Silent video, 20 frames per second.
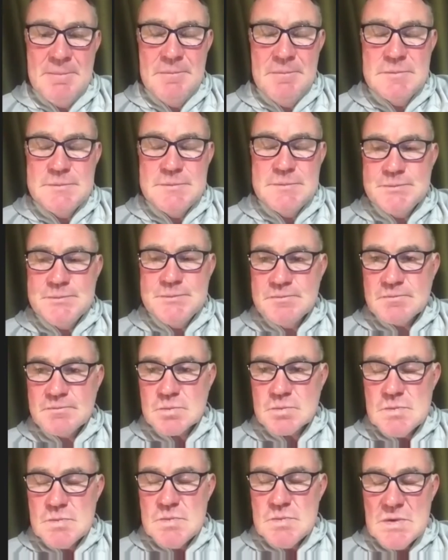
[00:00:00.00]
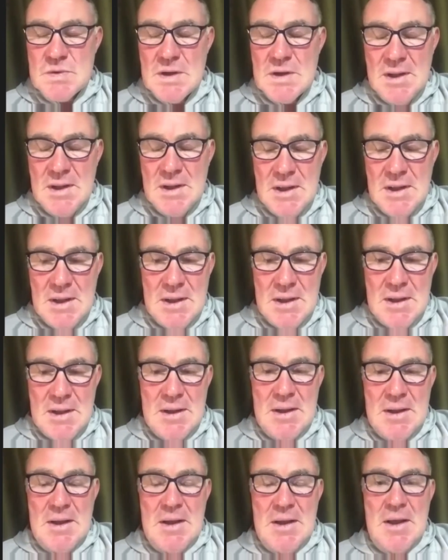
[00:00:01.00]

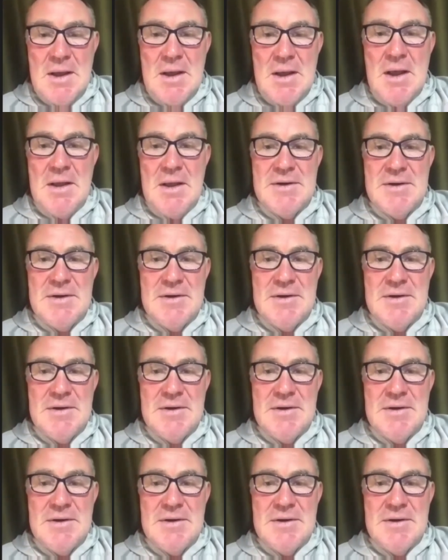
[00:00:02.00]
No one is speaking in this clip.